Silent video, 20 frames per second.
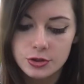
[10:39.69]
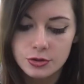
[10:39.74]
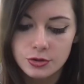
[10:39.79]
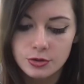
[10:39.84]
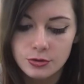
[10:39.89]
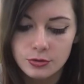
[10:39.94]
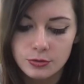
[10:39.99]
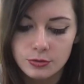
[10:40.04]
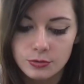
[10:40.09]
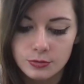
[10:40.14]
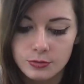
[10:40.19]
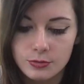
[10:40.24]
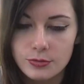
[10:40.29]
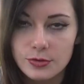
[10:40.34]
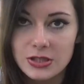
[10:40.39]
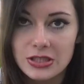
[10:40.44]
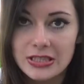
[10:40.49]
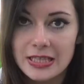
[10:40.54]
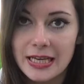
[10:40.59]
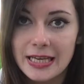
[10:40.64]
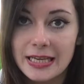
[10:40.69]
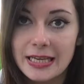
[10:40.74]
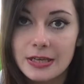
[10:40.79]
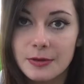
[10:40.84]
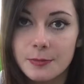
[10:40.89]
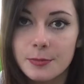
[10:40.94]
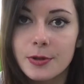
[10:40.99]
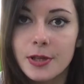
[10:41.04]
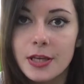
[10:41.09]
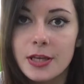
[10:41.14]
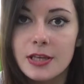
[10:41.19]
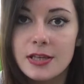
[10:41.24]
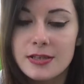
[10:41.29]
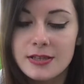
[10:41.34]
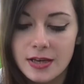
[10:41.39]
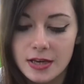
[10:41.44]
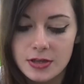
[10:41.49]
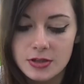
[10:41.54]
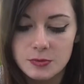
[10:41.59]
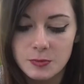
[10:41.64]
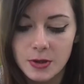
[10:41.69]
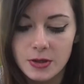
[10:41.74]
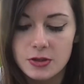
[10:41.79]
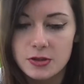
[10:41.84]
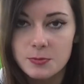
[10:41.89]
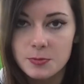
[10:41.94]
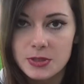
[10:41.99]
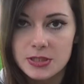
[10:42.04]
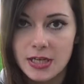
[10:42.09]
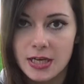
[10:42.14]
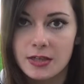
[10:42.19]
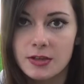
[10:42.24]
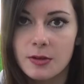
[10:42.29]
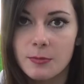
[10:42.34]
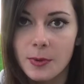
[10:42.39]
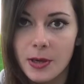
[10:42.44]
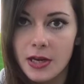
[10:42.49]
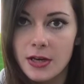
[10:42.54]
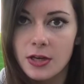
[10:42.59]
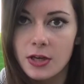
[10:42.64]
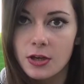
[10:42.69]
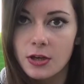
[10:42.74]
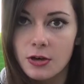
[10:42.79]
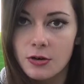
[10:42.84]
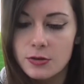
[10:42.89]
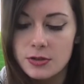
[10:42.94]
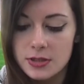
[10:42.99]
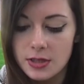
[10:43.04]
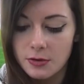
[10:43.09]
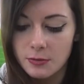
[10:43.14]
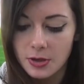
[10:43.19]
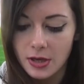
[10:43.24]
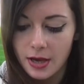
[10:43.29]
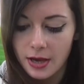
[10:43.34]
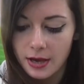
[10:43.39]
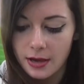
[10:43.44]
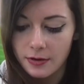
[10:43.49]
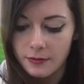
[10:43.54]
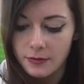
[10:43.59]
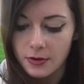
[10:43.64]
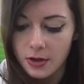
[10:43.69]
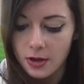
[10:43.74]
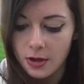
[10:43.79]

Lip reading: to stay in place as well as protect the painting coats that we have,